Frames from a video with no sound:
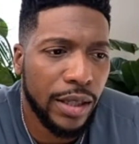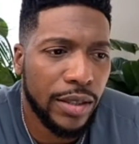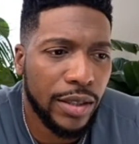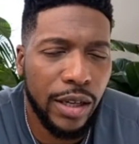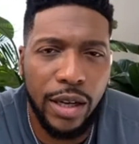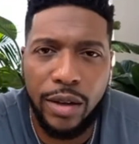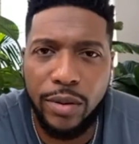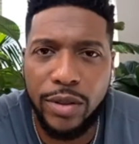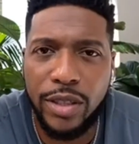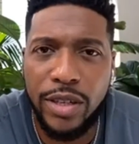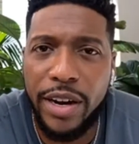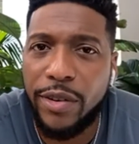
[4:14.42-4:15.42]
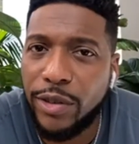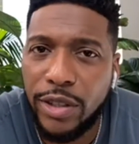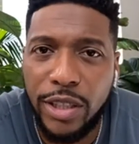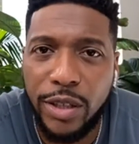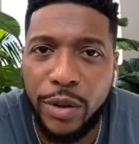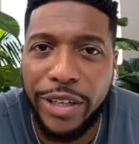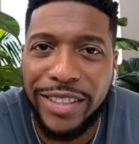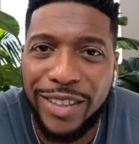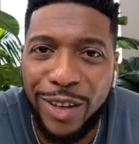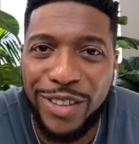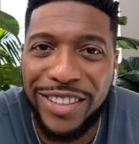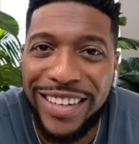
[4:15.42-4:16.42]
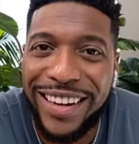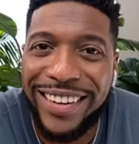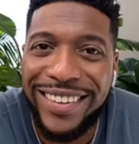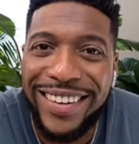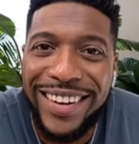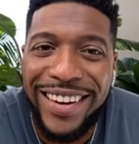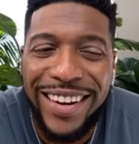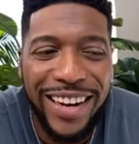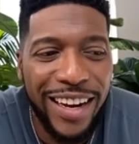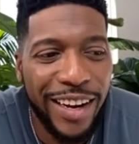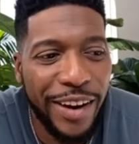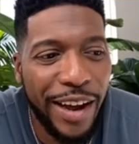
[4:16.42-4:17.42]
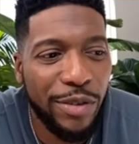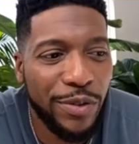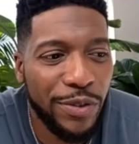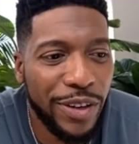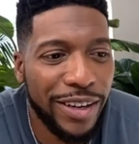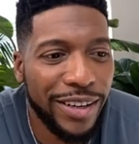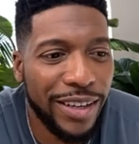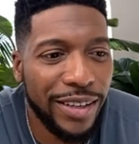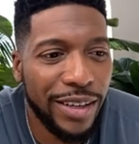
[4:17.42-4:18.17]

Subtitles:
they'd see I was never serious on set and having fun.